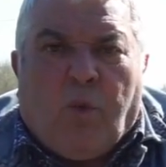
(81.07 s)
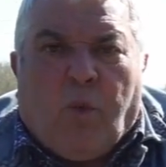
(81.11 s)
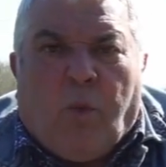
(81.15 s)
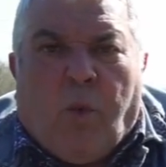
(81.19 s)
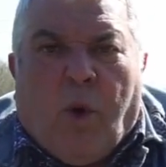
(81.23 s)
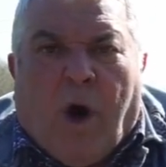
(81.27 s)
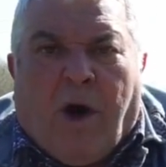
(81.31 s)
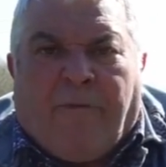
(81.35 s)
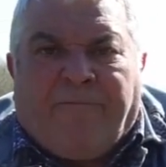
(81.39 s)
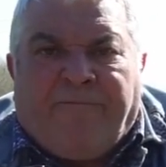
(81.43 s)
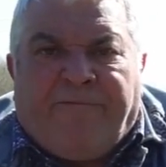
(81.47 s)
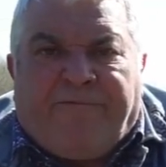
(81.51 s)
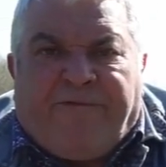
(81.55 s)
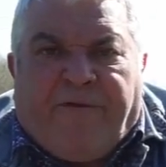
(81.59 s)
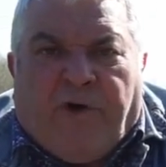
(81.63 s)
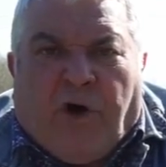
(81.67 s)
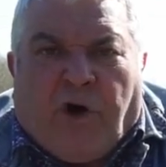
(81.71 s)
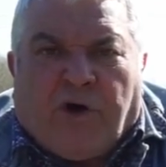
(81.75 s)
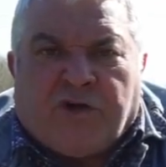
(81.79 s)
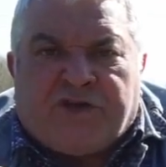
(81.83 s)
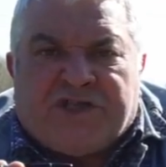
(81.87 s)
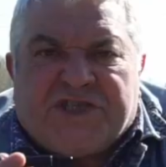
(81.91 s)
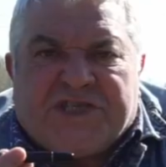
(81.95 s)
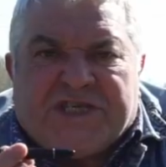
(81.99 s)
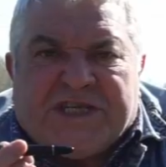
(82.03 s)

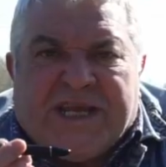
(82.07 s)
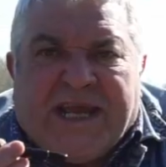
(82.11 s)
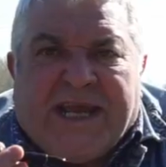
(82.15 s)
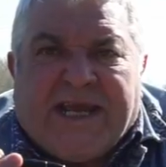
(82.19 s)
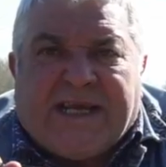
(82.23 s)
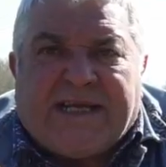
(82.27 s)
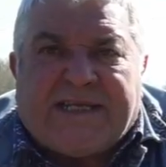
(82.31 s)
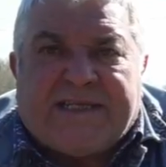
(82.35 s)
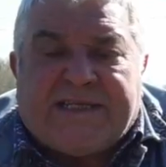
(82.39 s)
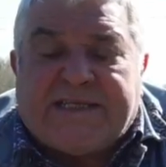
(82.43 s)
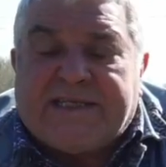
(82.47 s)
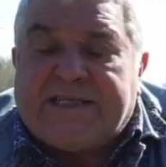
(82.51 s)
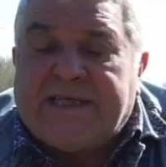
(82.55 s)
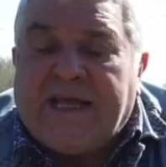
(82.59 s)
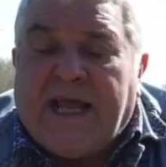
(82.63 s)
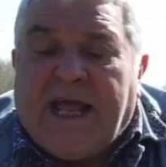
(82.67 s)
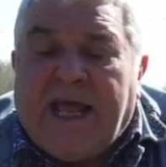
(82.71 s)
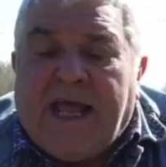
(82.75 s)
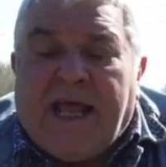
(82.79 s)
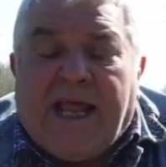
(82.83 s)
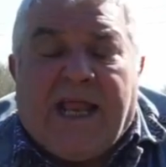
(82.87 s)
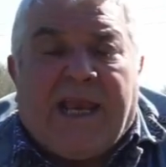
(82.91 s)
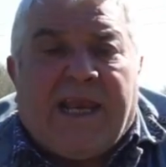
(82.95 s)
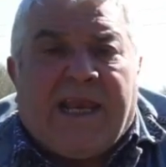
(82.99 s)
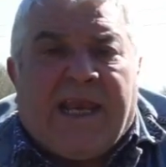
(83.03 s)
146
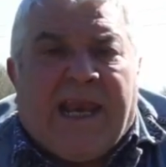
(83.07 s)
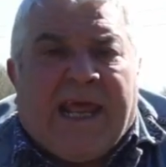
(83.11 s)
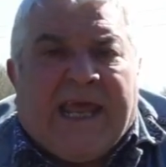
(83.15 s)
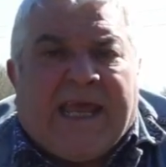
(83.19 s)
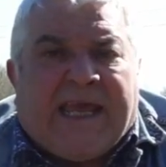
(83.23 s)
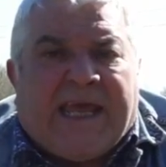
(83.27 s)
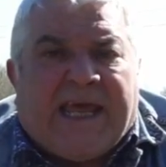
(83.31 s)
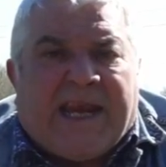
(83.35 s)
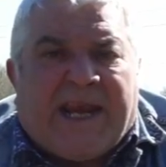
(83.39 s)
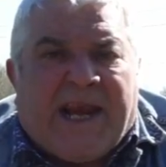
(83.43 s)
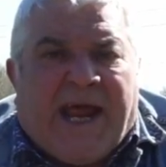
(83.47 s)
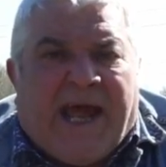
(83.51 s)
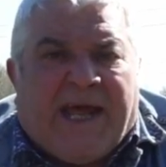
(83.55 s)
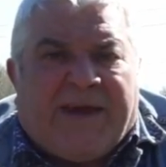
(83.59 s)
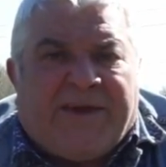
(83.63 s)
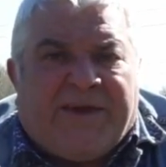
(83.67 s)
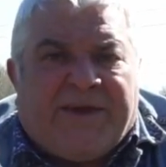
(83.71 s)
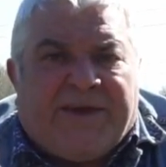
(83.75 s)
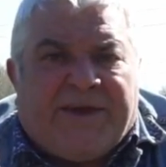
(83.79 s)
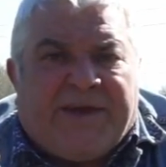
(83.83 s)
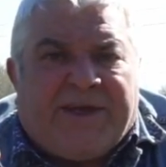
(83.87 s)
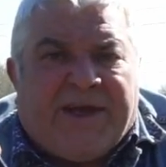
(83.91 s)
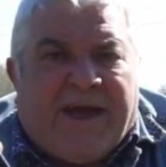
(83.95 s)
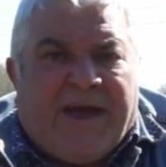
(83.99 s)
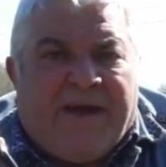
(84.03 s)
Le
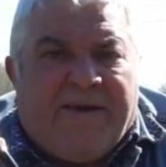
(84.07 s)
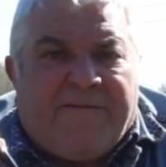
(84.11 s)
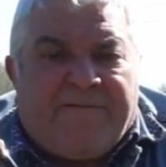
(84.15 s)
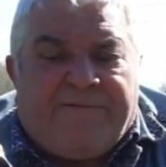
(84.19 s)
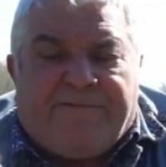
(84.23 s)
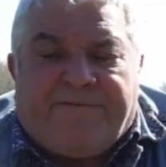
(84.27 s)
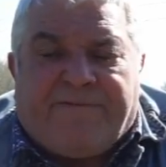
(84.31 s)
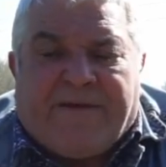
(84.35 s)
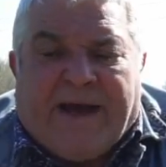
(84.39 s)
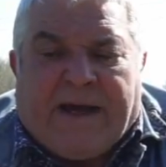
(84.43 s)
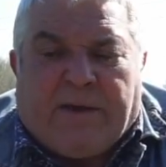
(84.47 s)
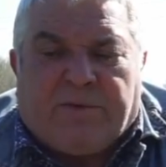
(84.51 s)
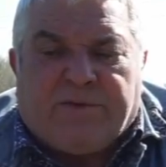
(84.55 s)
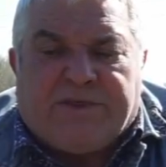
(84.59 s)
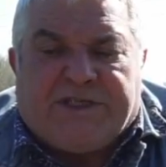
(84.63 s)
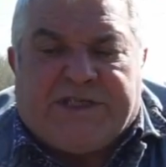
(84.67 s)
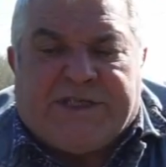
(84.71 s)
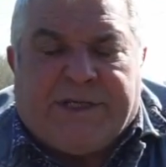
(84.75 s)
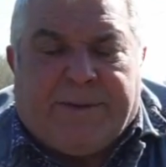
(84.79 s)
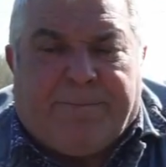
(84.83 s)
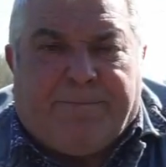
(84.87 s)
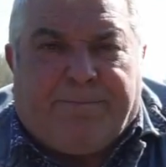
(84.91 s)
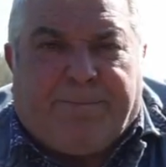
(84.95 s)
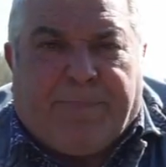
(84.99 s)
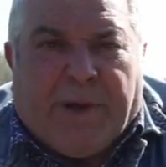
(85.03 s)
Grand
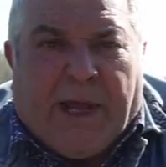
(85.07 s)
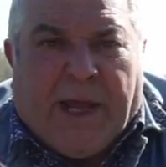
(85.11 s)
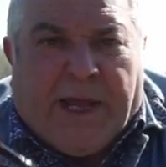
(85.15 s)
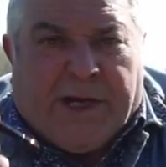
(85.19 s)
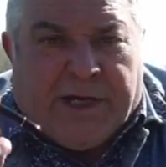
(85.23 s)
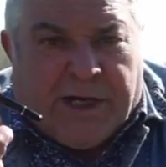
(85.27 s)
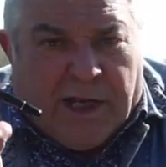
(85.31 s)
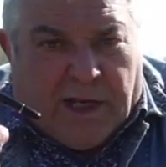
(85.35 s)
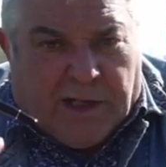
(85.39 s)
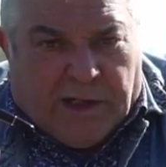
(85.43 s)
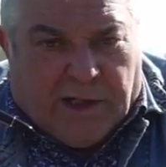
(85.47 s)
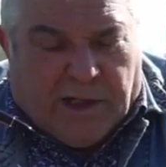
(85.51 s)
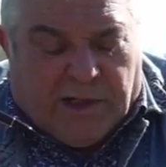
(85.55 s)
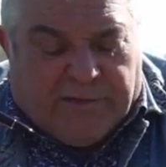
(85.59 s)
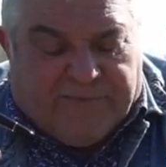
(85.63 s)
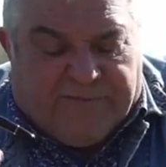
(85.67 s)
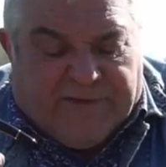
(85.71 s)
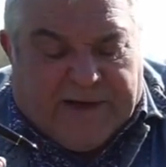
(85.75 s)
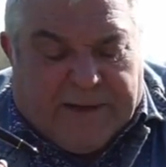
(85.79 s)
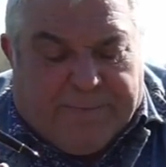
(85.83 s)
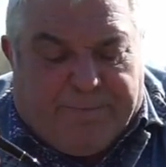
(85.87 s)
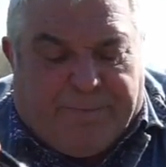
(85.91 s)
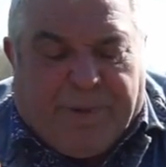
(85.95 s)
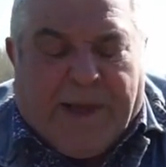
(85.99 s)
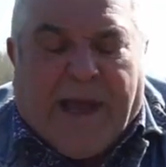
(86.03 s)
fountain pen
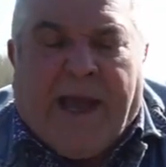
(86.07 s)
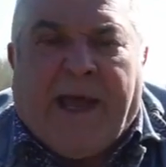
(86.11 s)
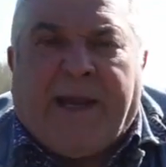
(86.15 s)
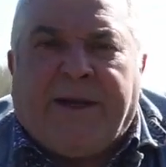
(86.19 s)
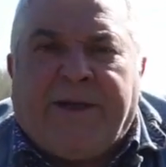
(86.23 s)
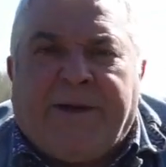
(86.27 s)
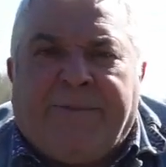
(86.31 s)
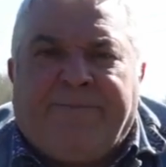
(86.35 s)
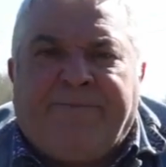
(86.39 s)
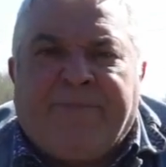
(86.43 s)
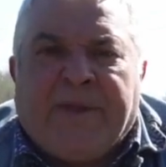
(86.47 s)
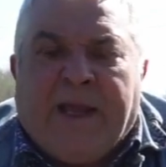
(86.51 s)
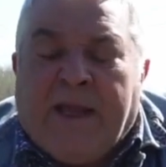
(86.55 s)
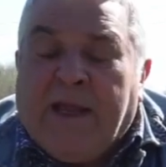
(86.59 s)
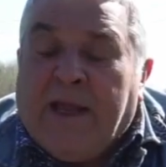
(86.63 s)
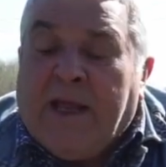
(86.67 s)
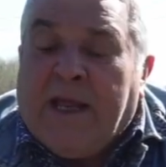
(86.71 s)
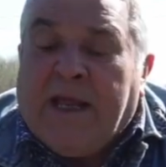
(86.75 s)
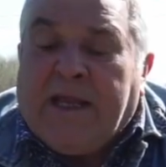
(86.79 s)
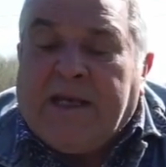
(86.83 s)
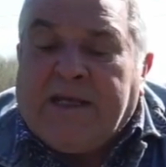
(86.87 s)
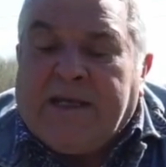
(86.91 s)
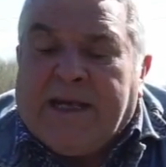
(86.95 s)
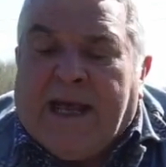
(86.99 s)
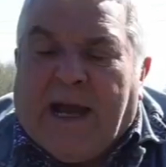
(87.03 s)
lovely pen
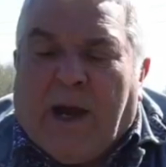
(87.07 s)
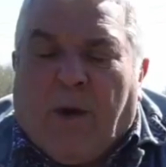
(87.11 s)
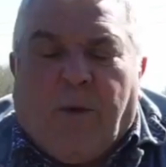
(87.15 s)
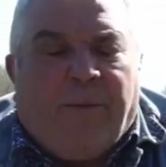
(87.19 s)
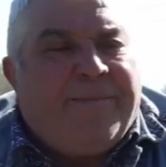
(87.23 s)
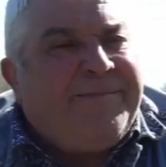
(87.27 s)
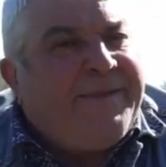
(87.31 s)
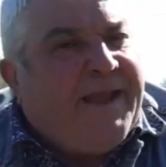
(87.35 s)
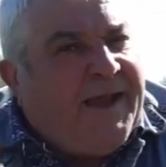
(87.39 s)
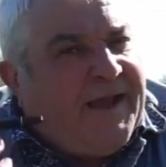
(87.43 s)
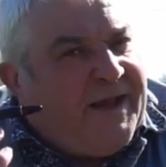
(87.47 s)
now